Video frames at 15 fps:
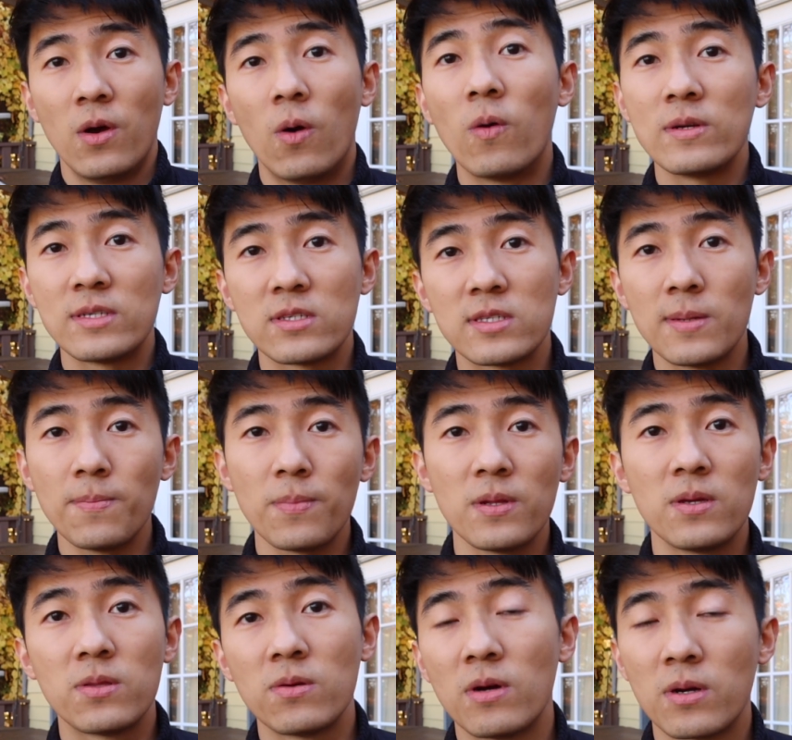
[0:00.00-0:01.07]
or just
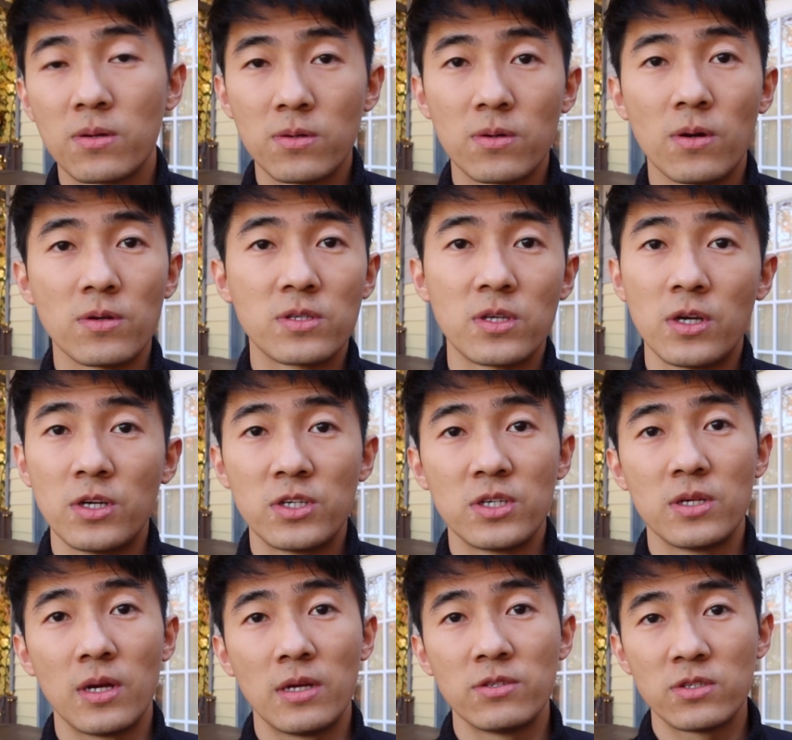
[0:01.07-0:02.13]
simply do a Google search
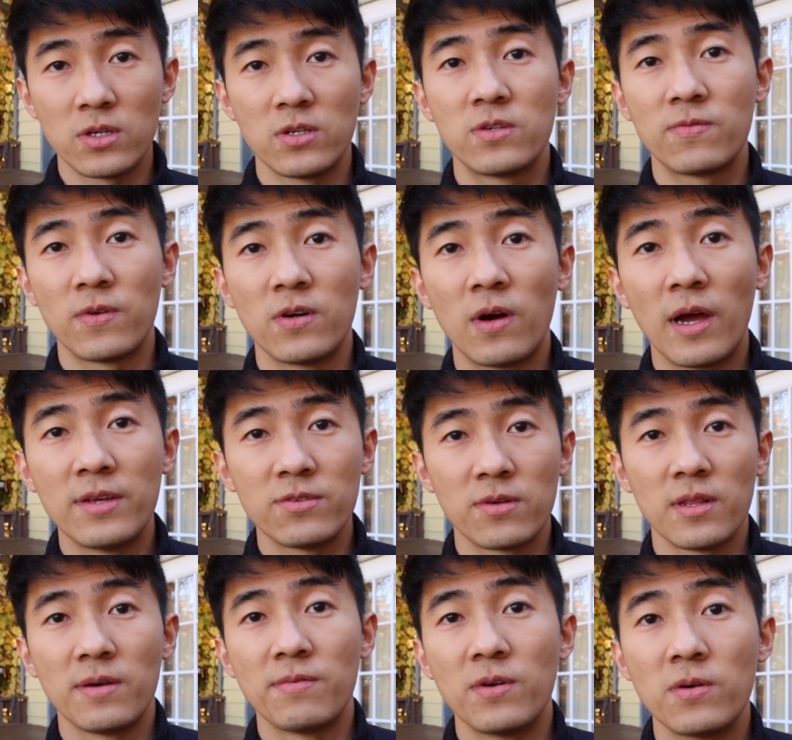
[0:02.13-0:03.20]
and search for
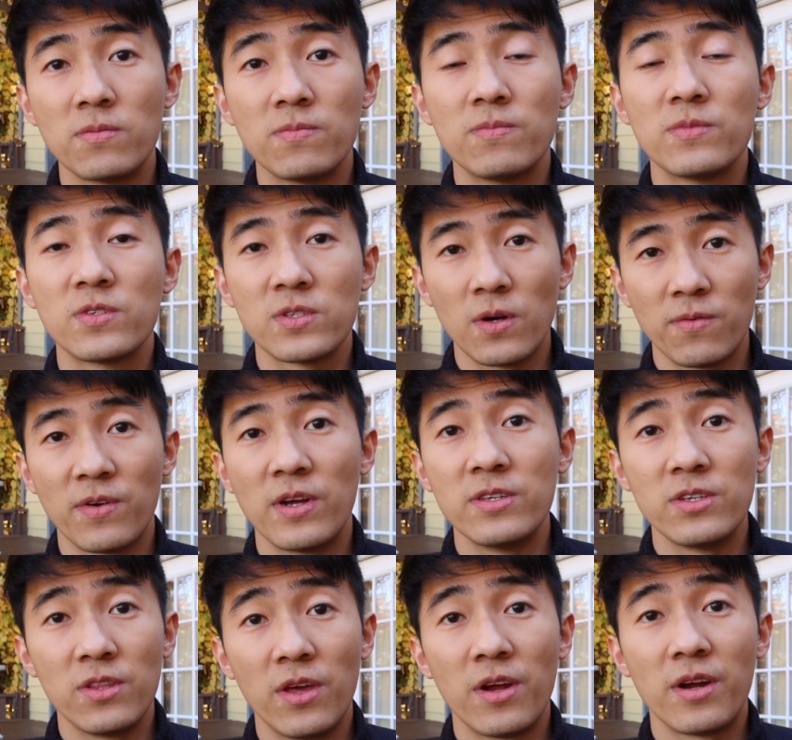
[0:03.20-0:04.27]
entry-level software
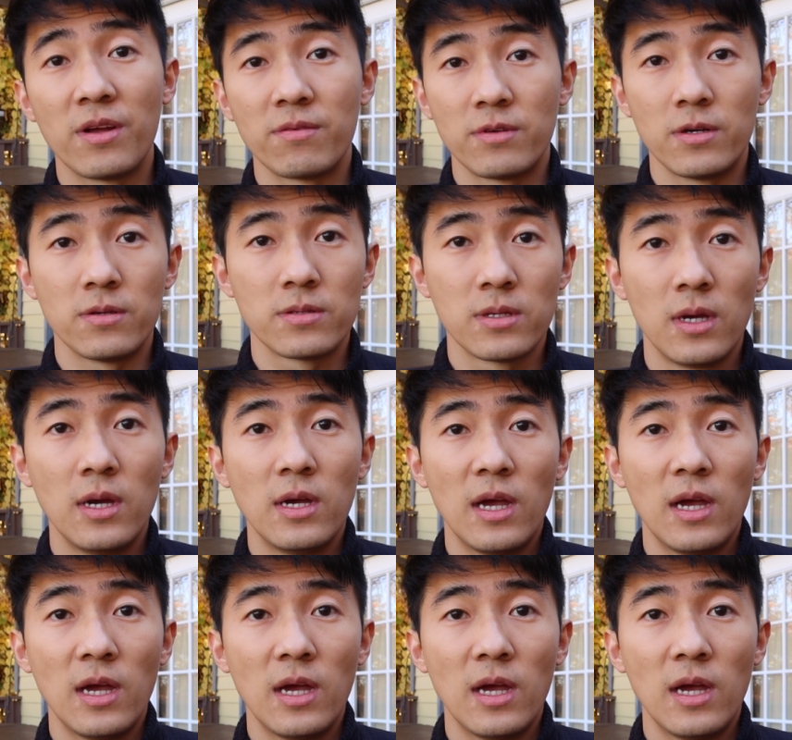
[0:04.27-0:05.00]
engineering roles